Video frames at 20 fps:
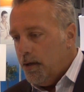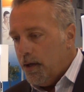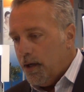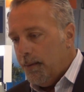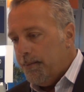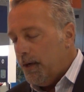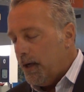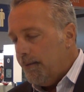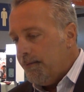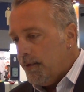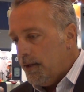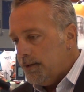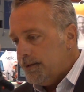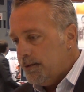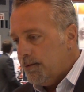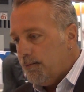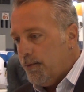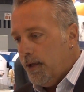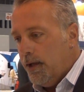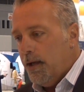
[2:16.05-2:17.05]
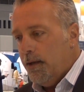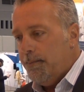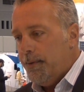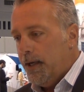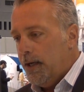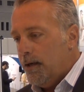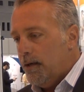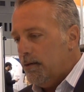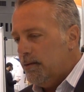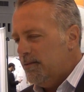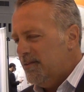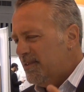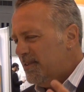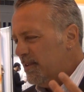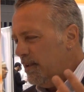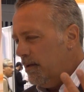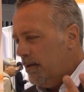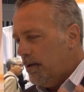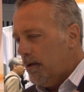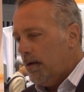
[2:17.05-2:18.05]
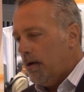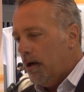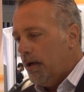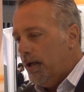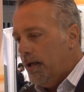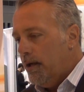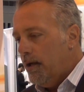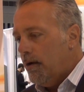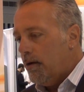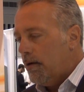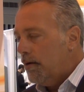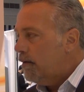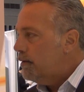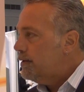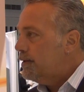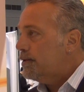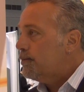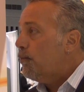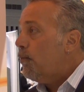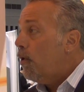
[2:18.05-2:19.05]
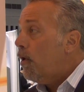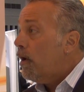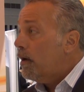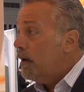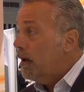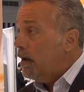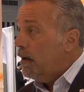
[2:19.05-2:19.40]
I mean, I've lost 28 pounds in a year just walking.